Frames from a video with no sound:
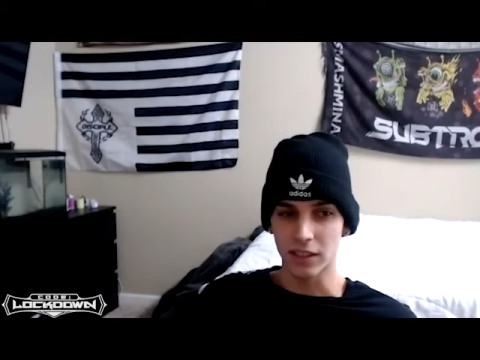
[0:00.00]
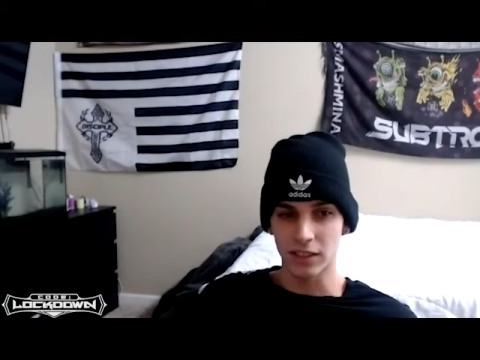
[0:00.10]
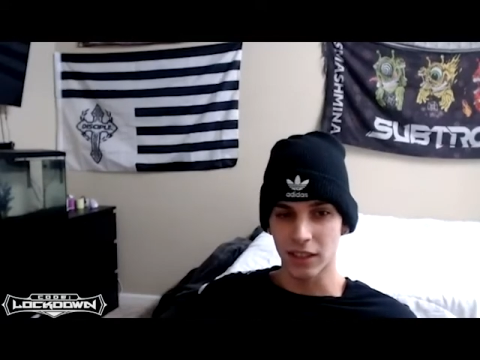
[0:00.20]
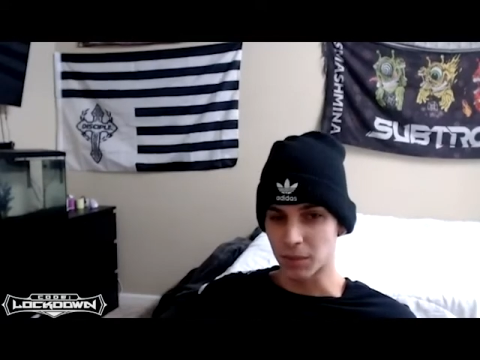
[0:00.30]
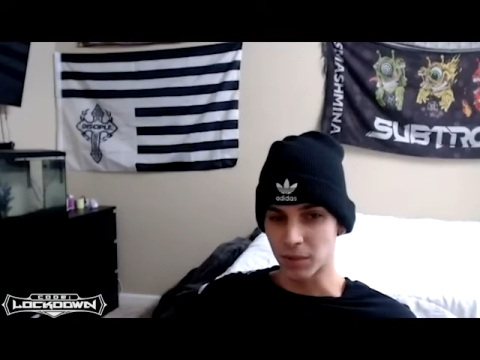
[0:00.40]
You
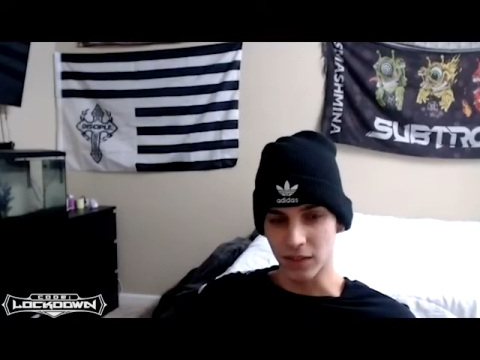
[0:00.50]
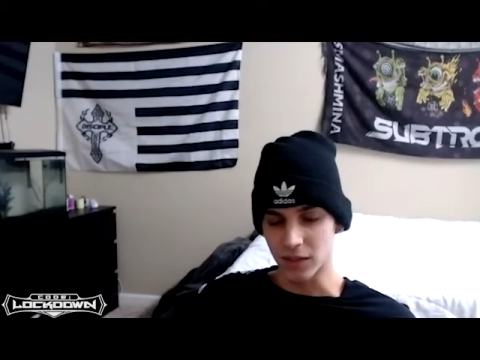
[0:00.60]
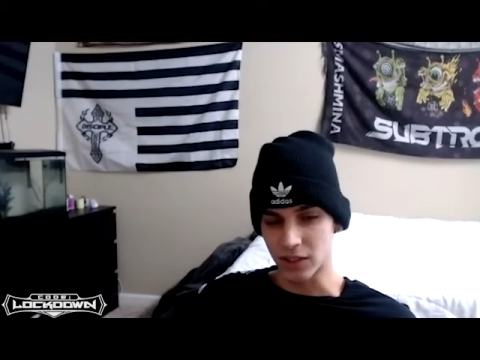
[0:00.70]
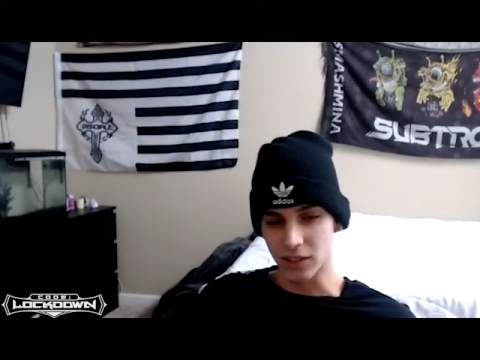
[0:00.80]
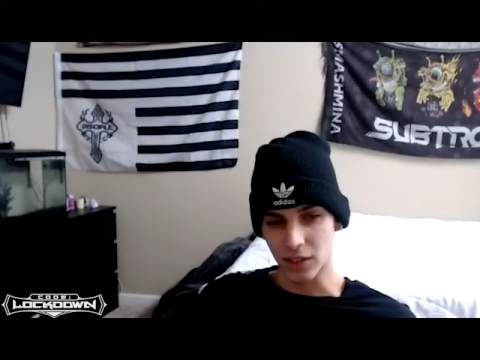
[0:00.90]
just got to believe
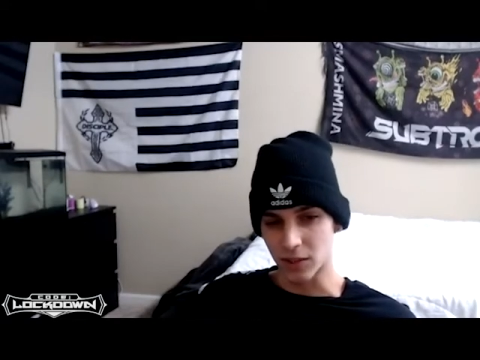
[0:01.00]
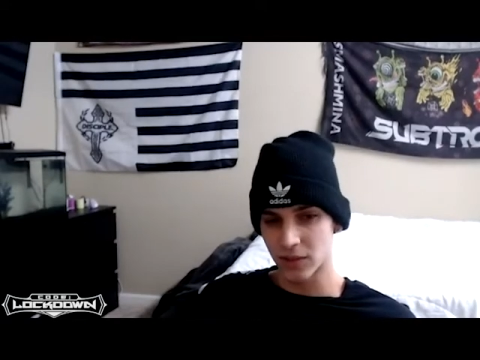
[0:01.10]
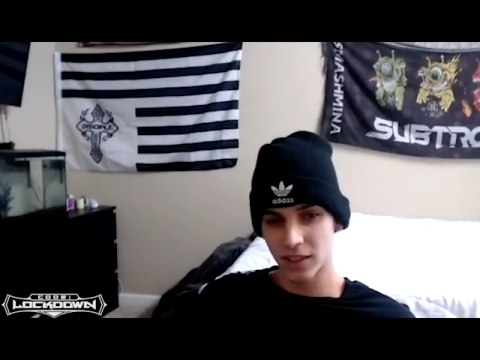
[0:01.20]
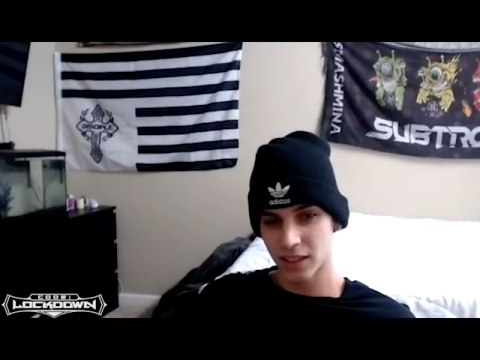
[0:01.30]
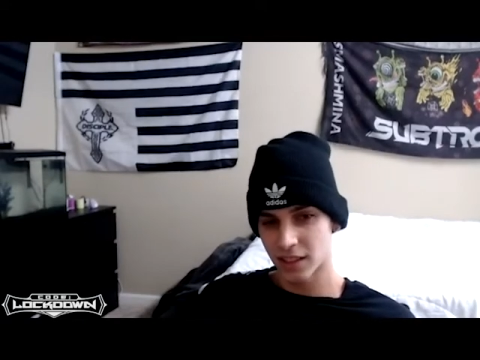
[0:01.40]
in yourself.
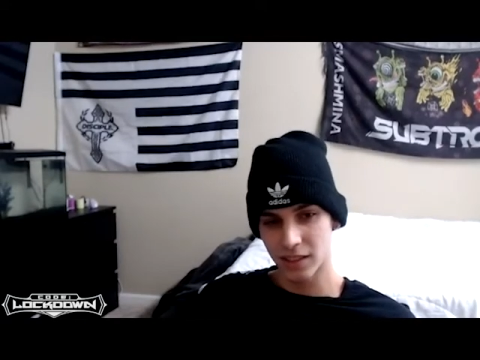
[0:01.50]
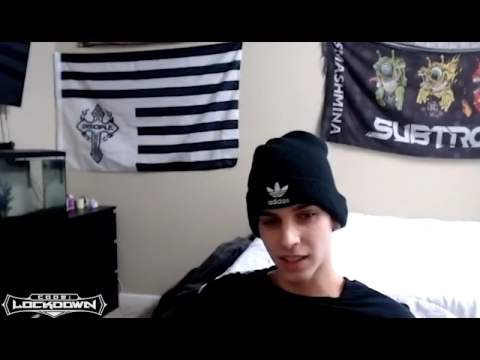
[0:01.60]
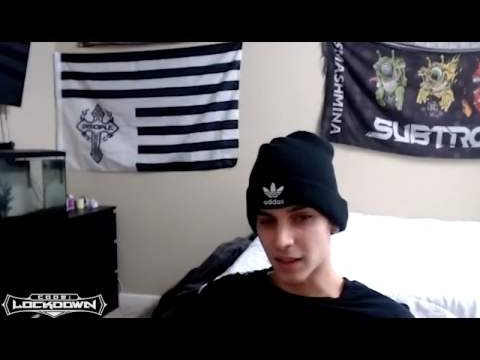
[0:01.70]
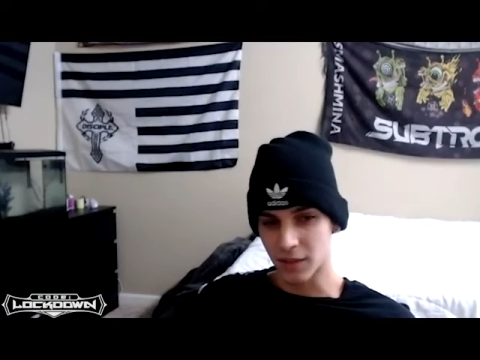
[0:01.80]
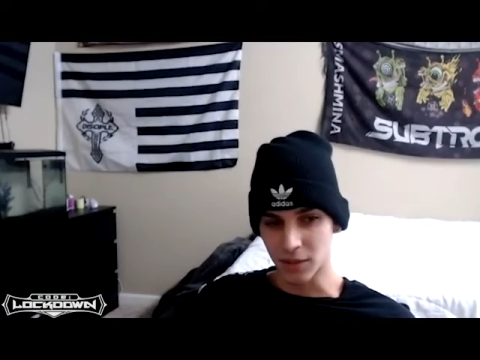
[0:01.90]
You just got
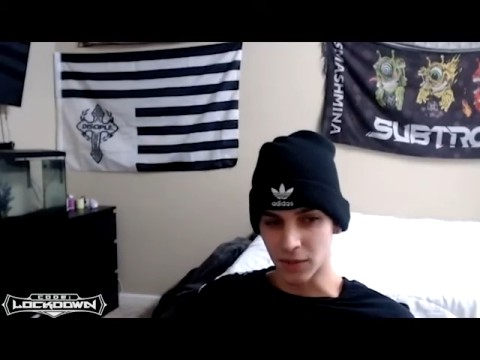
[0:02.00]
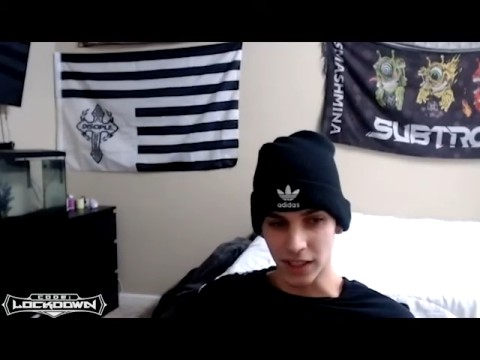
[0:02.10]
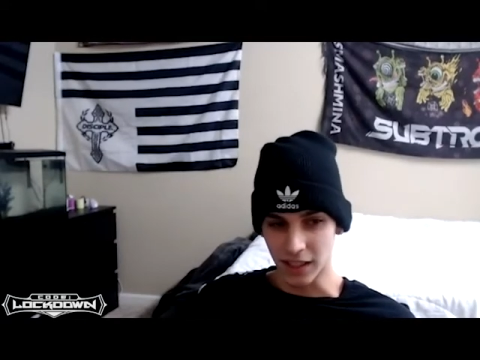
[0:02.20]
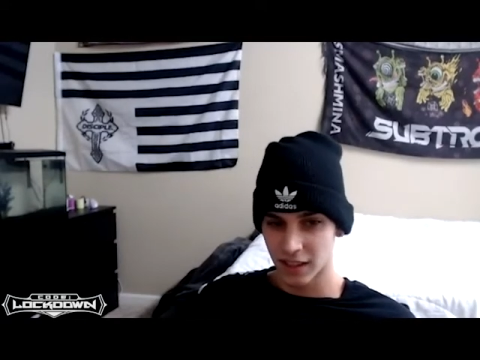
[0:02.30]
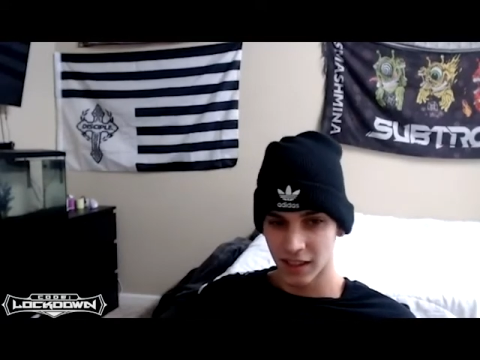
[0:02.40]
to have some faith.